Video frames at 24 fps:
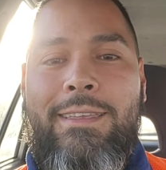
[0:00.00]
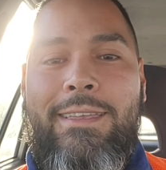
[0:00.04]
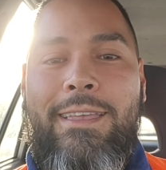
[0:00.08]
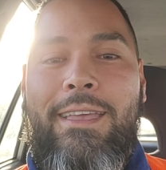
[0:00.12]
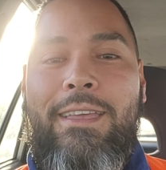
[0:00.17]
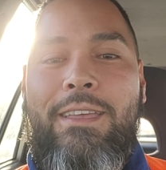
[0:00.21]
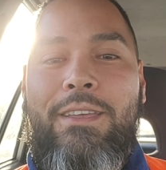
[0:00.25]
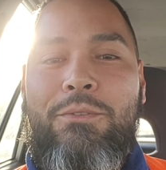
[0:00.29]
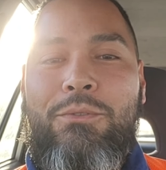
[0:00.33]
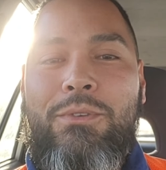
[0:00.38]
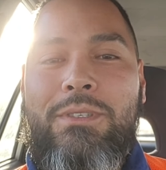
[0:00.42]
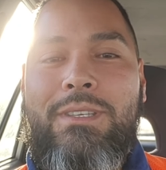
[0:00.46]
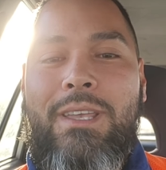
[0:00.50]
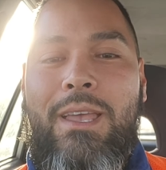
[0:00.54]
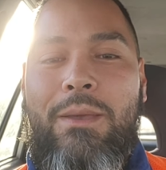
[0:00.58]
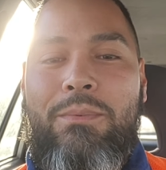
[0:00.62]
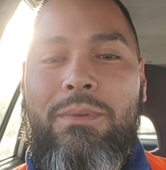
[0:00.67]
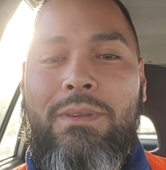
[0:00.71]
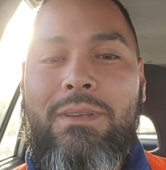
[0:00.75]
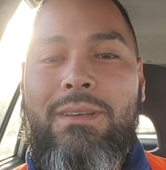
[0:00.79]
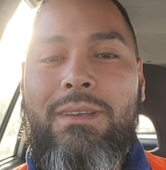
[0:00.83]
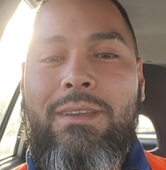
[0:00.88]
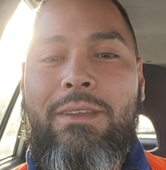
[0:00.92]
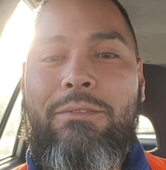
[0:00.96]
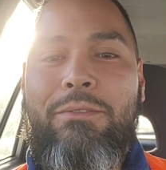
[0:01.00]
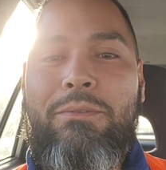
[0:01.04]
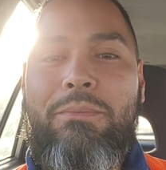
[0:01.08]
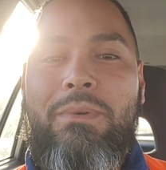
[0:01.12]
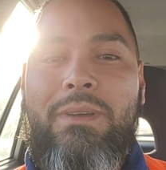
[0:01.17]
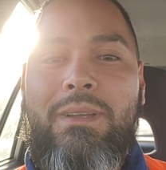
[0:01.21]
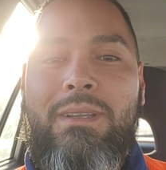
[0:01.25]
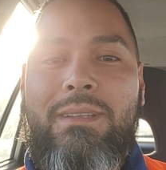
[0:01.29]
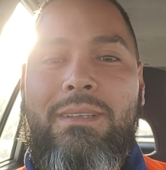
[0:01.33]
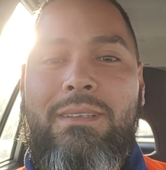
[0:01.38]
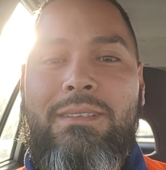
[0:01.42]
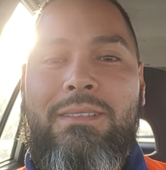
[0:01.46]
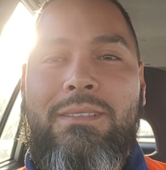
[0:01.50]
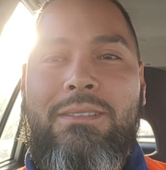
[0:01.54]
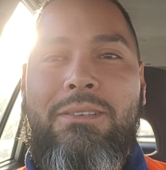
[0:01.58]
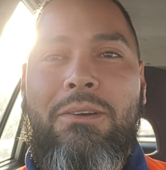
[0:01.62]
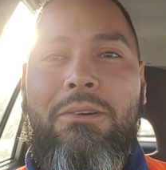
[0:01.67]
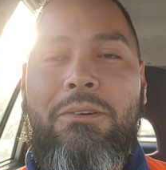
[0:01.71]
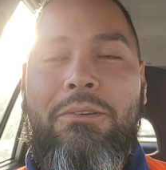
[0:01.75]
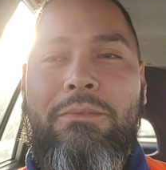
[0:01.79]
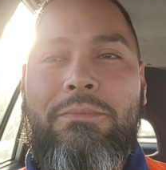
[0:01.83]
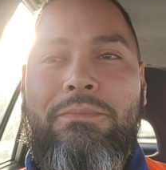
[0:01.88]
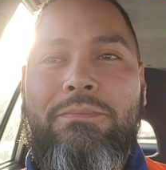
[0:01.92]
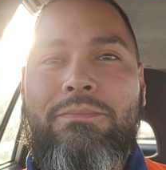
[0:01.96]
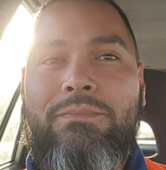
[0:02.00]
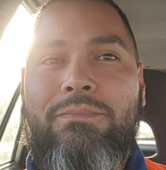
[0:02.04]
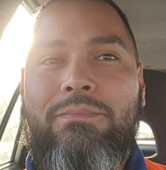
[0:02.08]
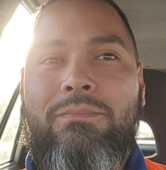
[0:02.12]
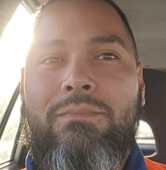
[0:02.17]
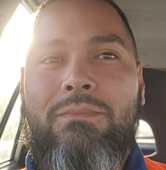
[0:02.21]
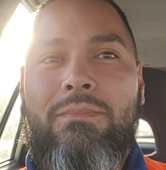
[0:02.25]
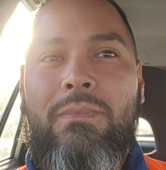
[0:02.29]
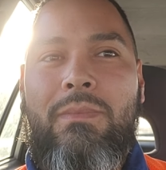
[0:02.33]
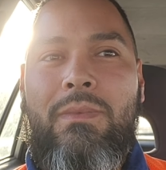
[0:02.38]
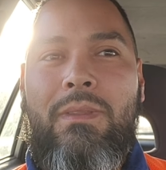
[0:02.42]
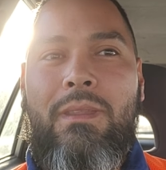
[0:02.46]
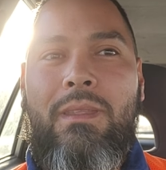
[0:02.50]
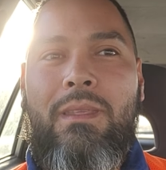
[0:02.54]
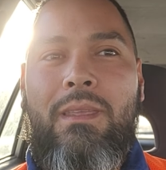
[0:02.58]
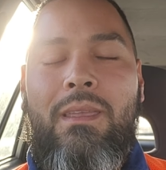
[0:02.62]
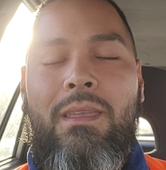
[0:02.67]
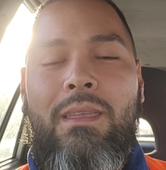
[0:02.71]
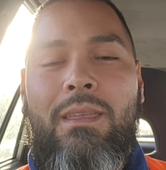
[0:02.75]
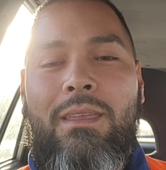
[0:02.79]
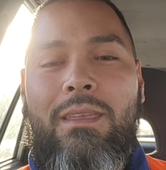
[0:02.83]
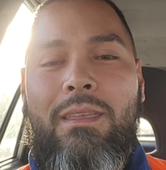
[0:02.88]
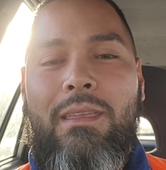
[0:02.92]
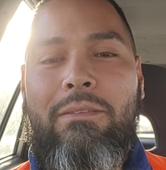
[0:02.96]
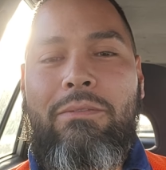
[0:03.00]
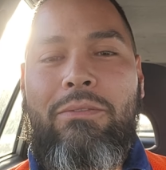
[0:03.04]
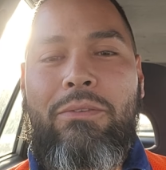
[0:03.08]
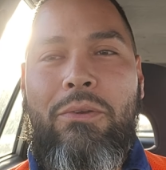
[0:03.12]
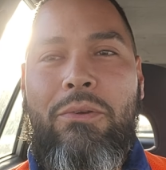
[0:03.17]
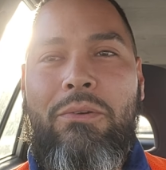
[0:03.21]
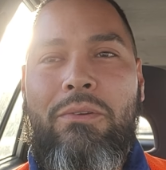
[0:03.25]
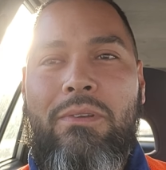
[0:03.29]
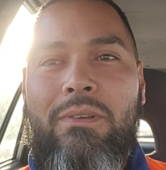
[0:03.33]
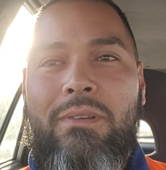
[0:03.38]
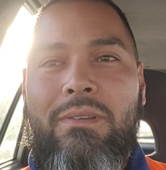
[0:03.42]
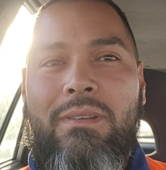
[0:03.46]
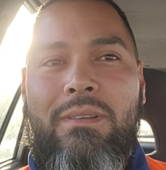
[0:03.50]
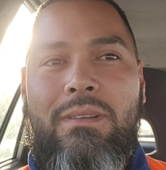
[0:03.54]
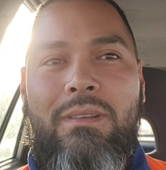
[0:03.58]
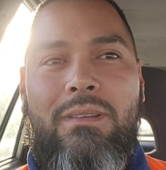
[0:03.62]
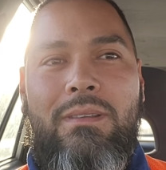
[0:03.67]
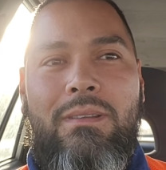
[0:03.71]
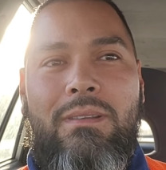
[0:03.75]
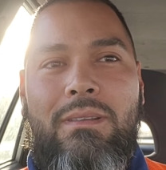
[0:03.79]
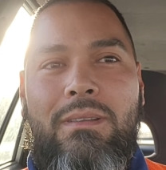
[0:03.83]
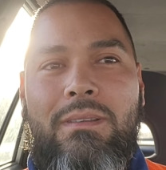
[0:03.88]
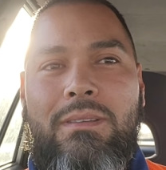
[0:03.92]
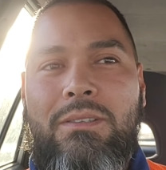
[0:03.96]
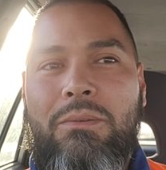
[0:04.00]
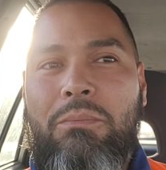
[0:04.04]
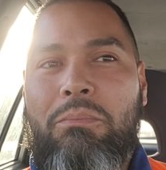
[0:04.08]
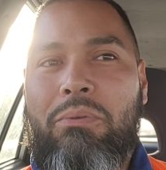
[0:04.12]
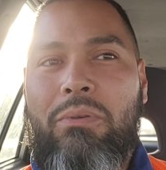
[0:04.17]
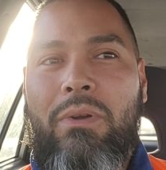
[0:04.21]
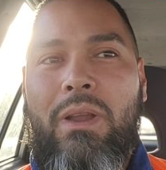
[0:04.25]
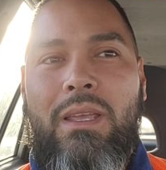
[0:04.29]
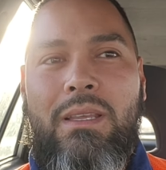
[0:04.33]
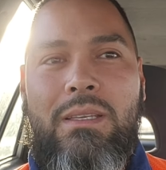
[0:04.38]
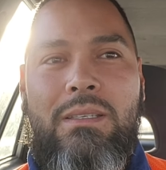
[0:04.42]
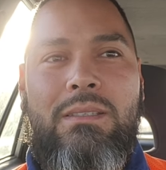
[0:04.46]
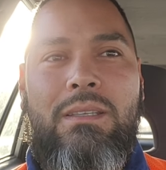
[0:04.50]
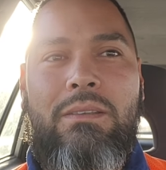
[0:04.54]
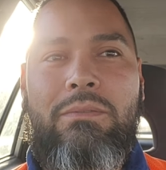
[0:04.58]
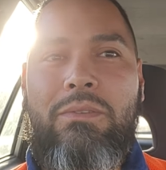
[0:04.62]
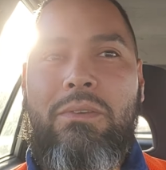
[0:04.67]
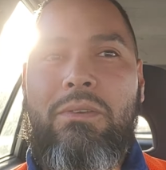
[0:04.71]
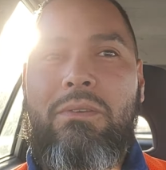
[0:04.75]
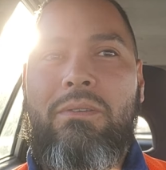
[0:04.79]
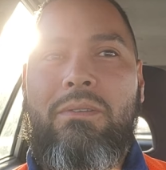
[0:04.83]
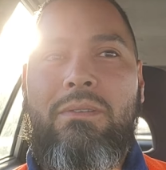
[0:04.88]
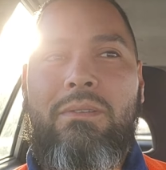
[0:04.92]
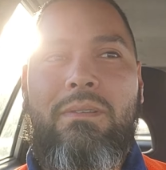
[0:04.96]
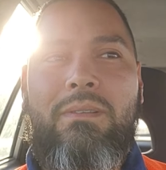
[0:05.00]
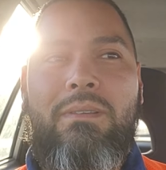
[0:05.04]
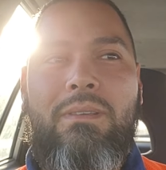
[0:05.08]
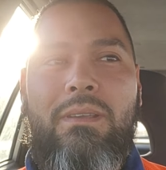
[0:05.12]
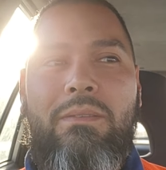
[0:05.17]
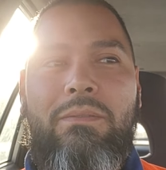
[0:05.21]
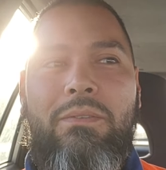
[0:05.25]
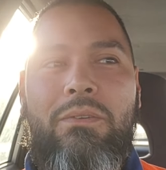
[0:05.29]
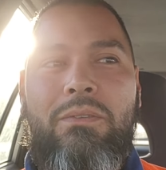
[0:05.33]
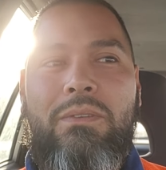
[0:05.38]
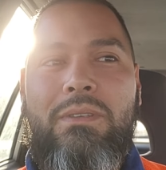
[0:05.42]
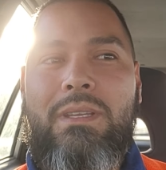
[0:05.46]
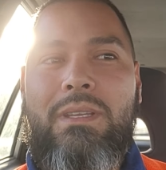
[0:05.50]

Hey, what's happening, everybody? So, if you're depressed, if you're if you're